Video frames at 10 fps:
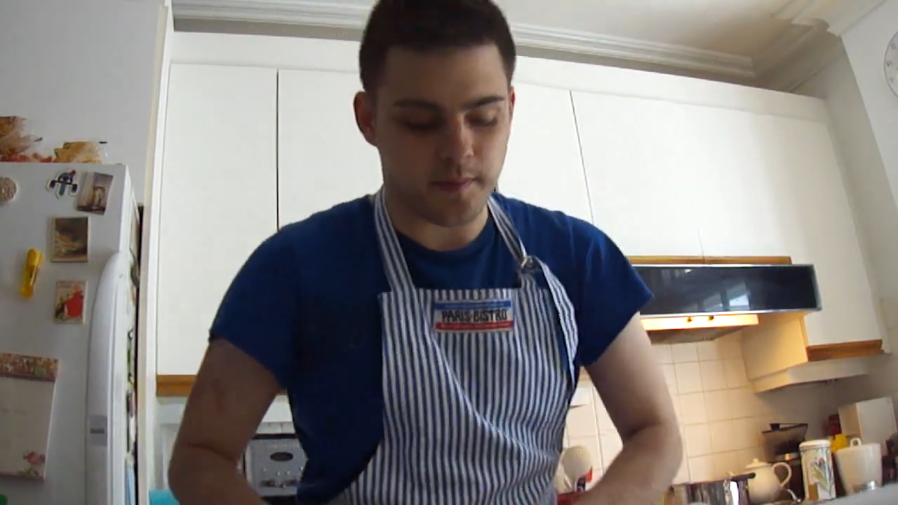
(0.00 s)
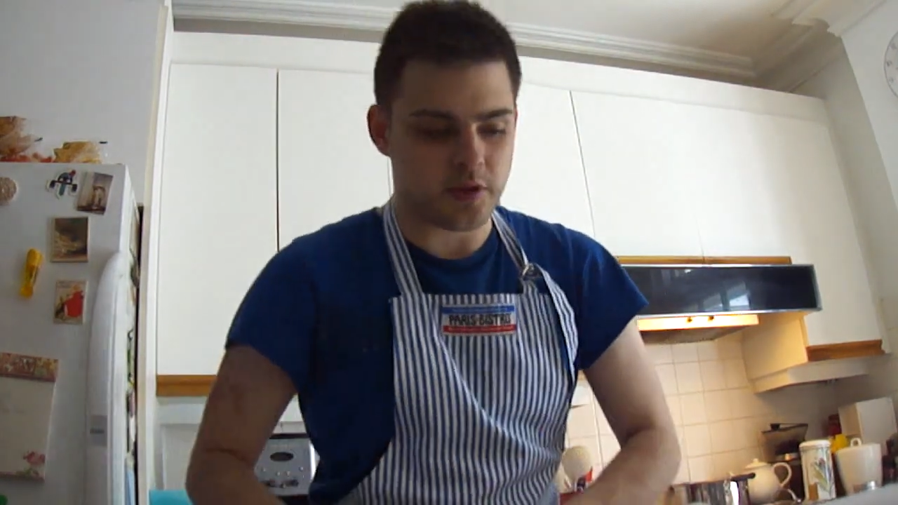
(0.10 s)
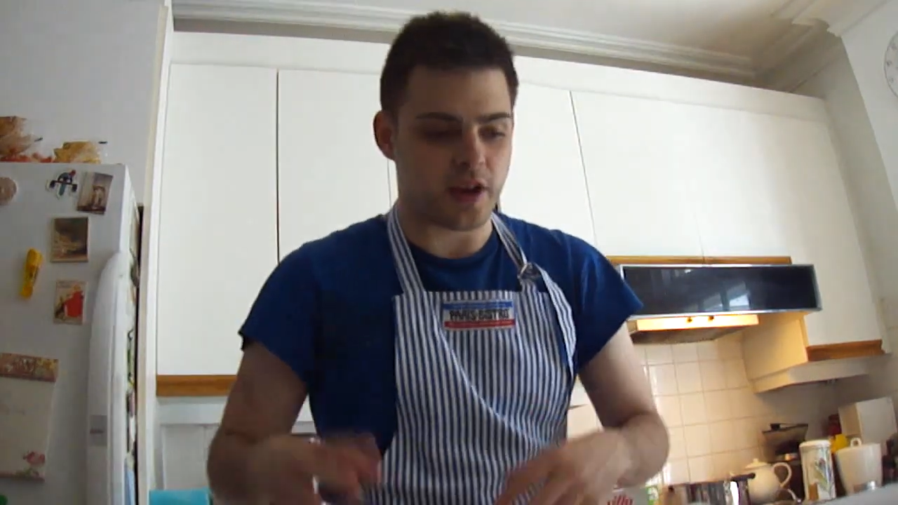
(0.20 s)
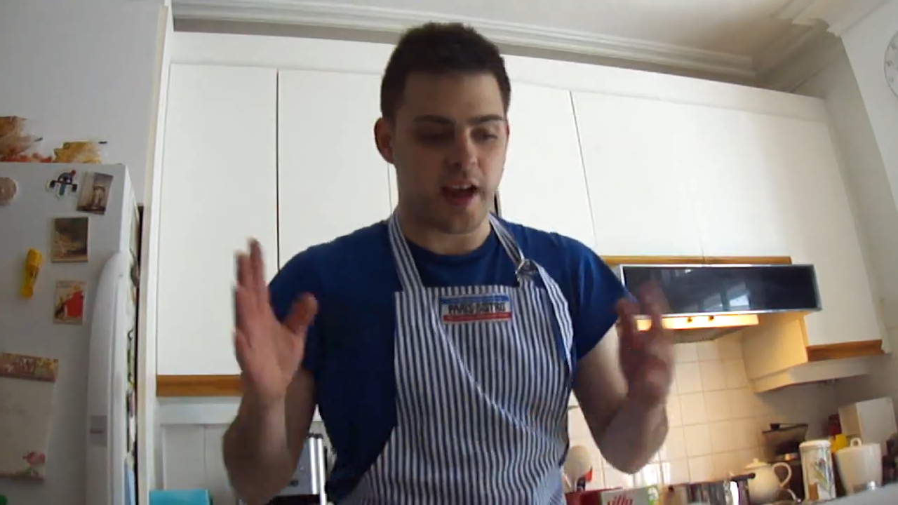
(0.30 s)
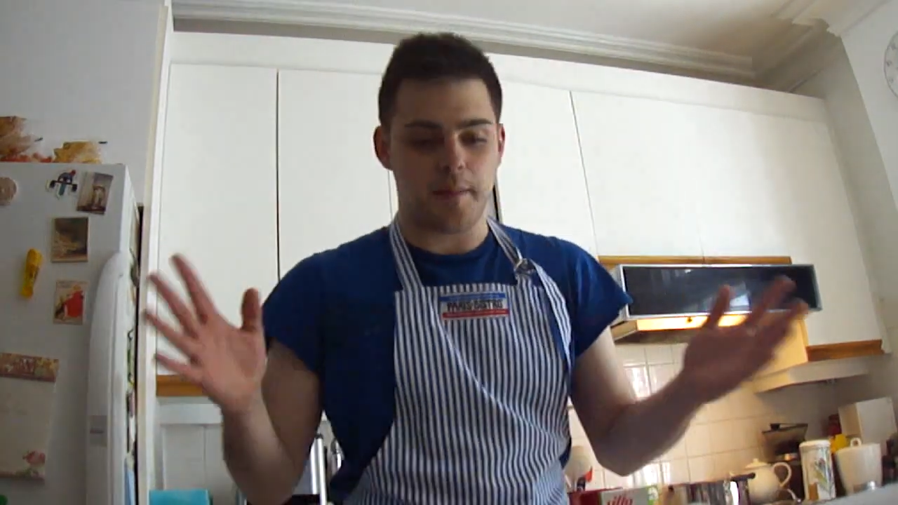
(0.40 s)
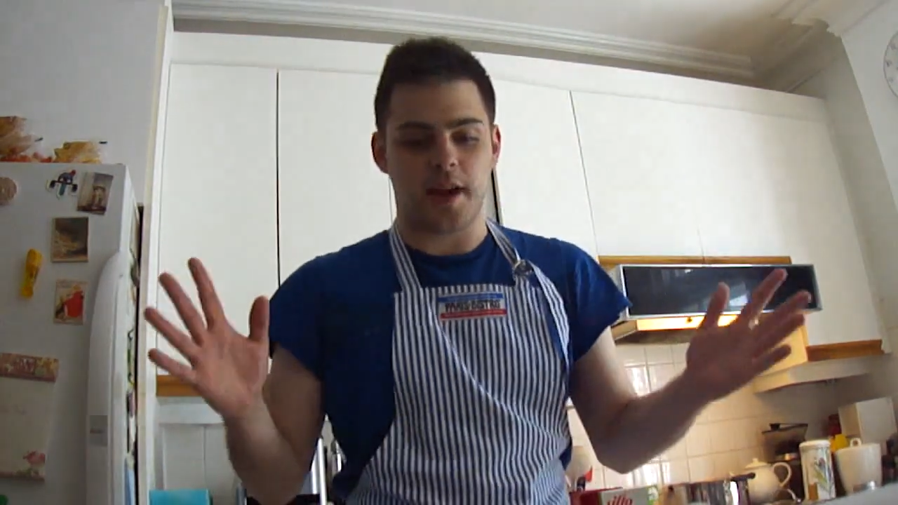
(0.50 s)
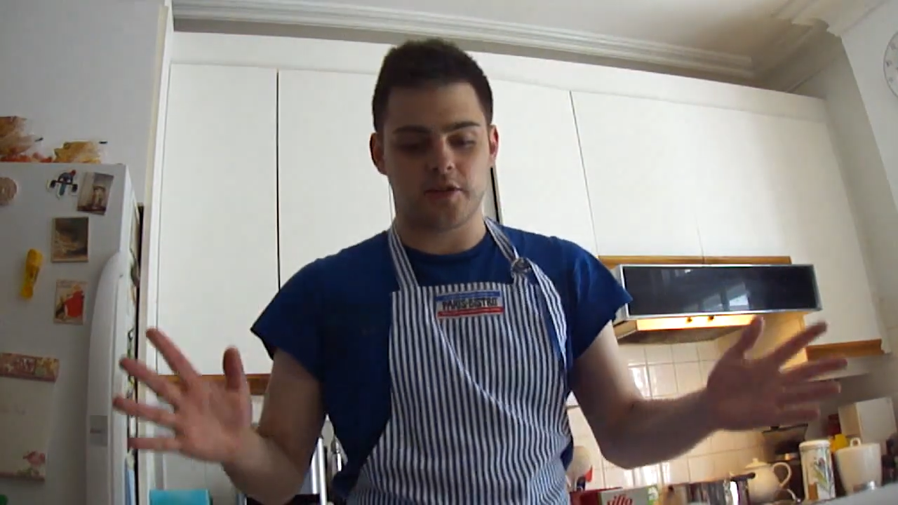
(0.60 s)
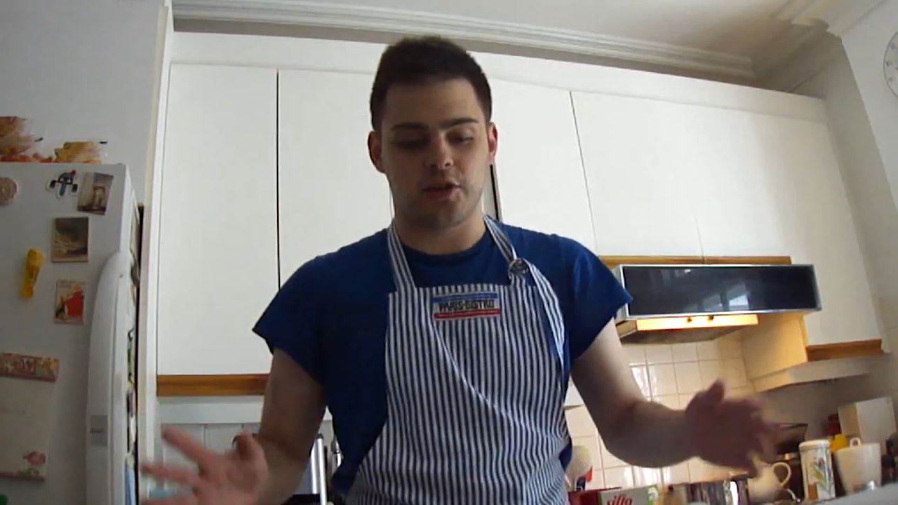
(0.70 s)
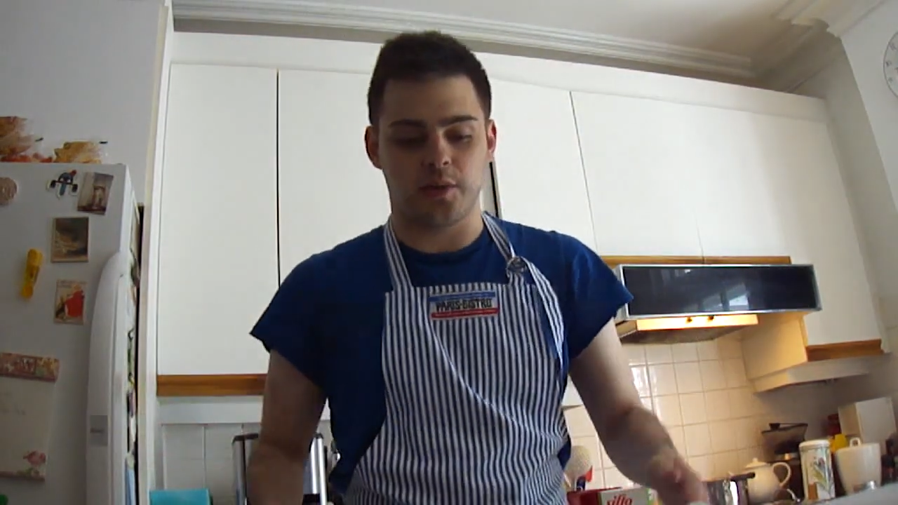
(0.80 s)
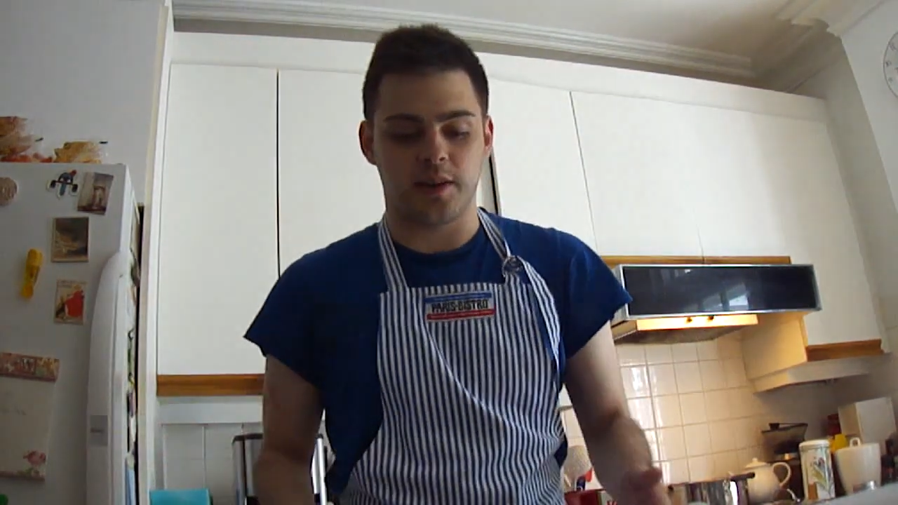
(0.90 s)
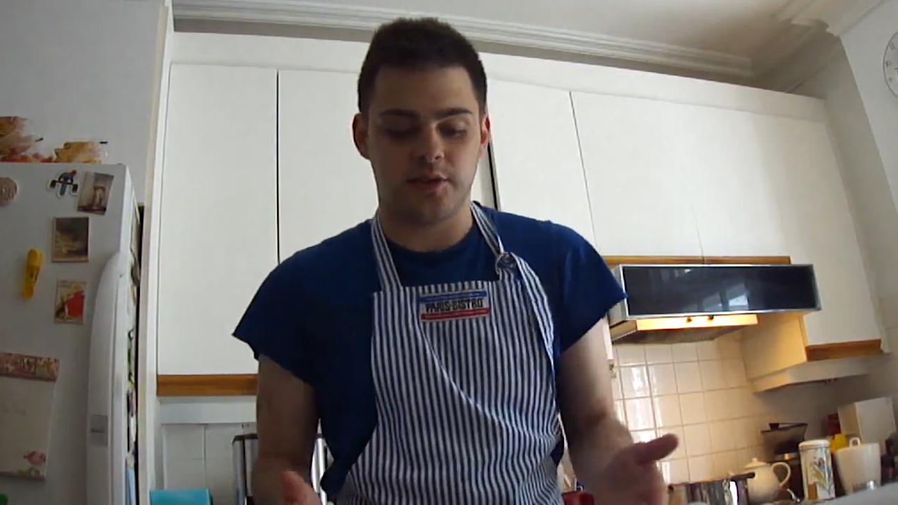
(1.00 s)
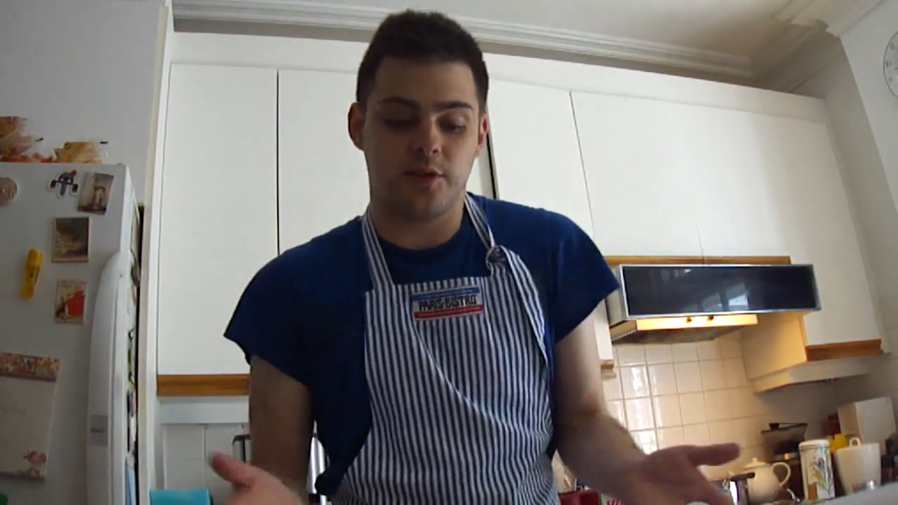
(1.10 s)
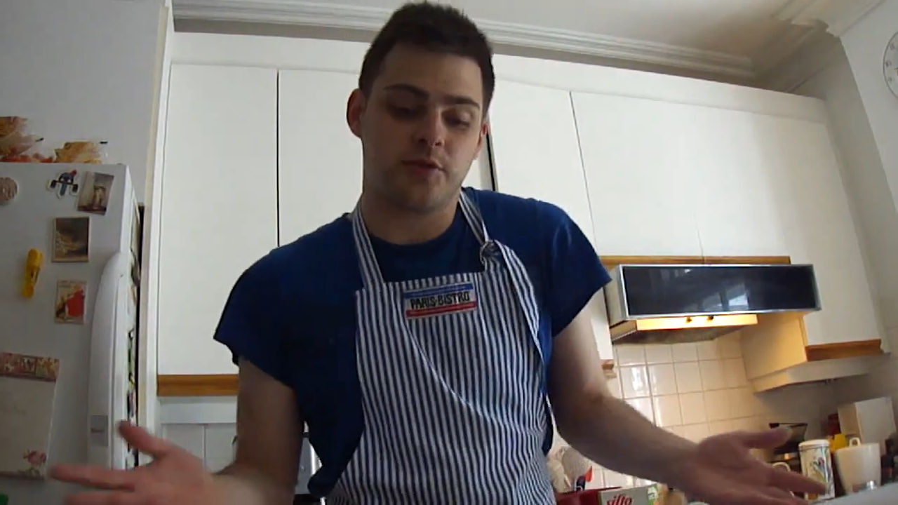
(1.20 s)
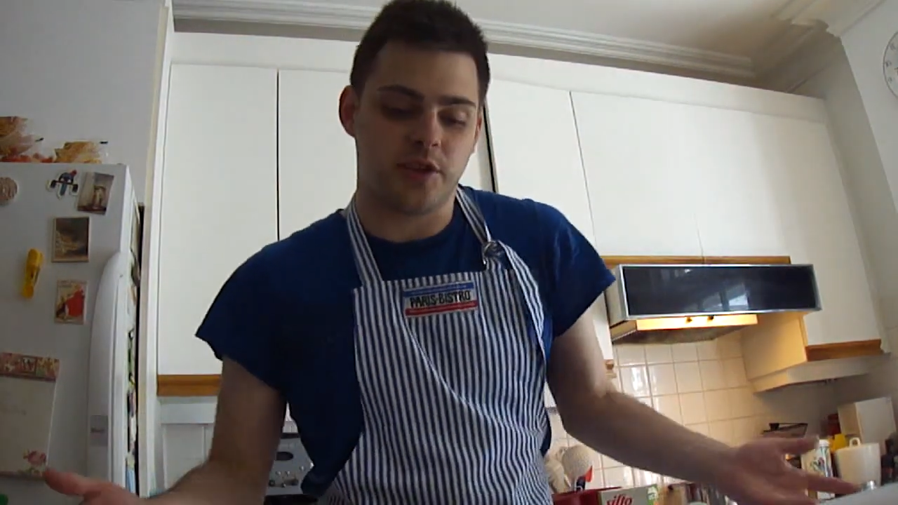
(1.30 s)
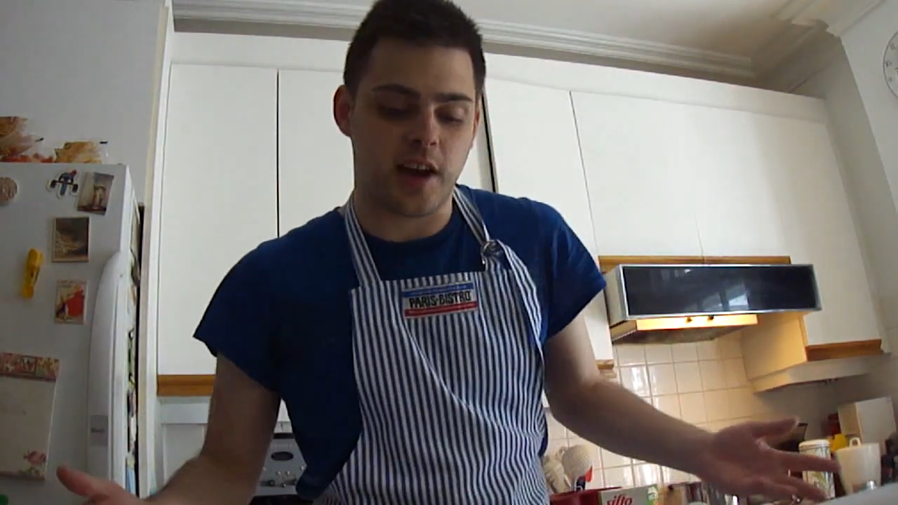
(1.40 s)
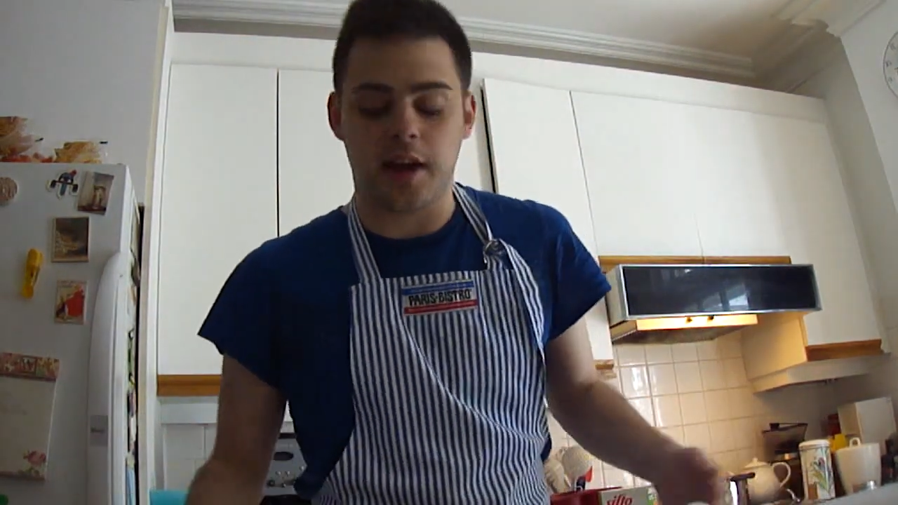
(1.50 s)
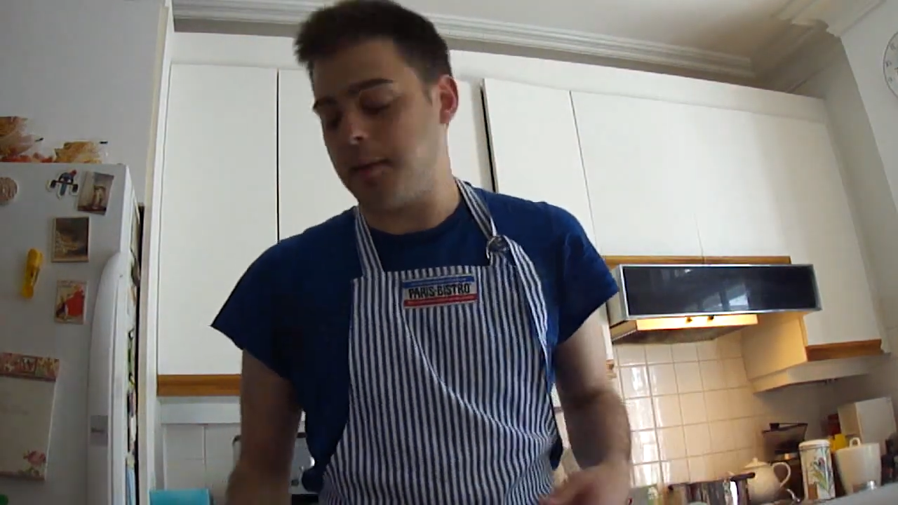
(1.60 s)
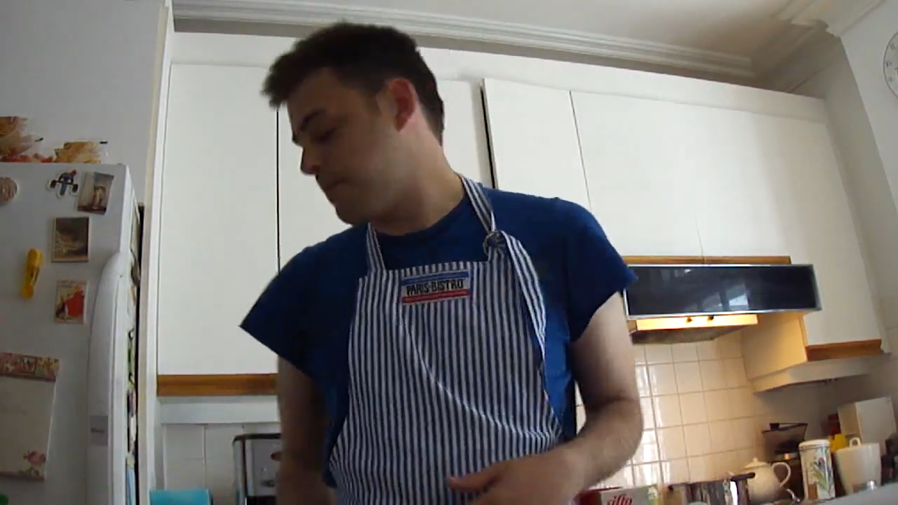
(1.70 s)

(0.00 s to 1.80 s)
which I am actually going to do today,